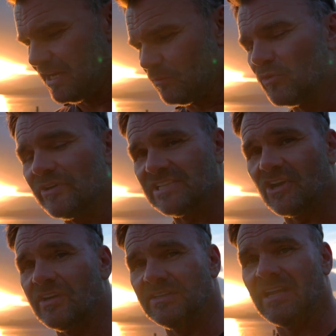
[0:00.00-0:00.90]
it will
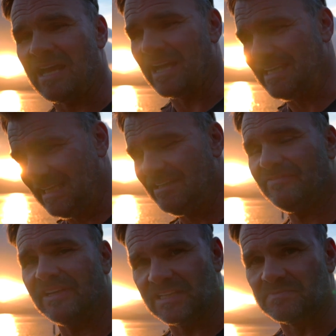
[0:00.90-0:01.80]
return an
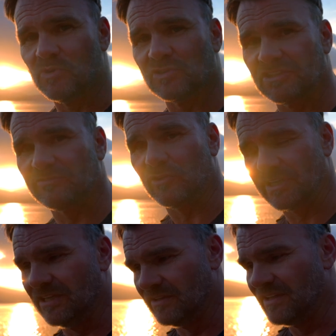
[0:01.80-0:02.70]
even exposure for
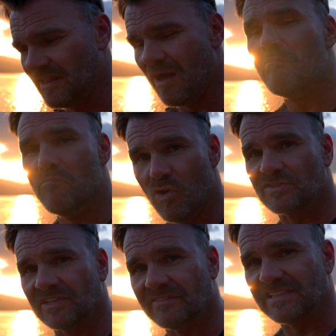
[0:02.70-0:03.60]
you
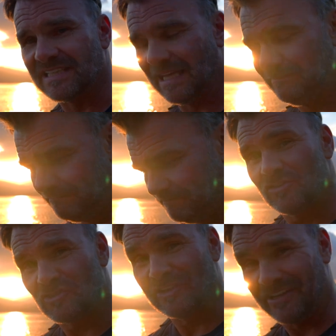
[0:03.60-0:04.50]
most of the time.
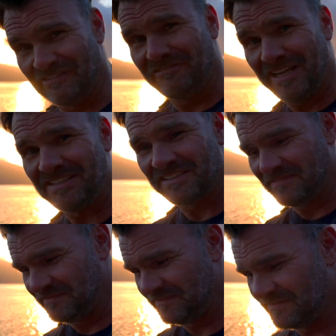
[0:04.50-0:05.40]
So are you convinced?
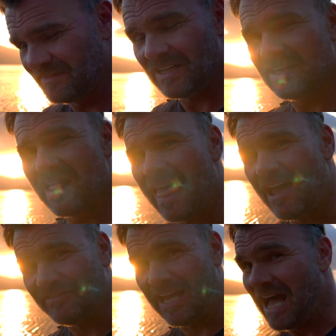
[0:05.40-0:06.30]

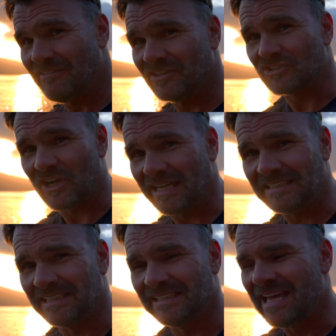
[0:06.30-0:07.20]
If you haven't tried
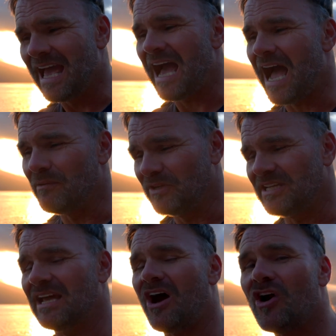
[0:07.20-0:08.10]
it, I would
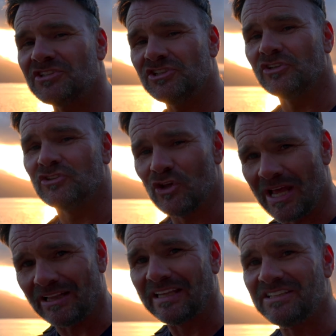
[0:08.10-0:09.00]
urge you to
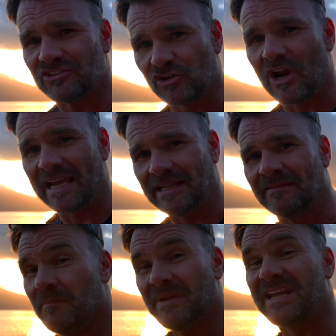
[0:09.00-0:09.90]
at least try it,
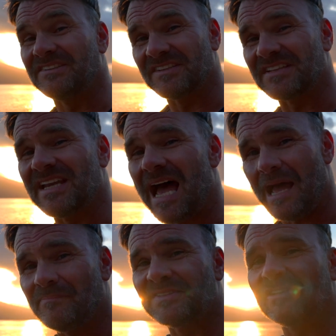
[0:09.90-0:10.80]
because it's an
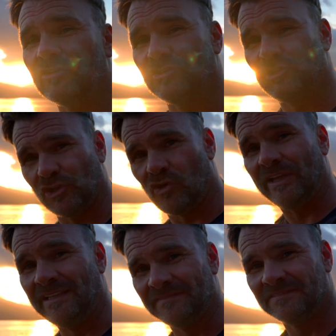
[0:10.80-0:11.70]
absolute
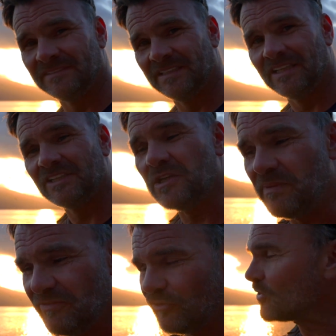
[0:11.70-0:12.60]
joy to be
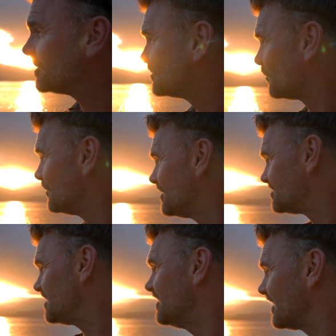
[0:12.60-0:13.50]
focused on the
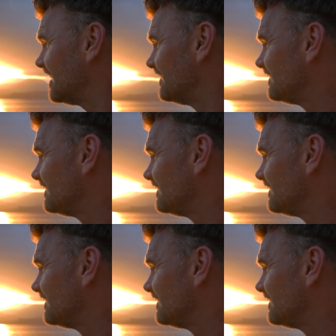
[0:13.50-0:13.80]
scenery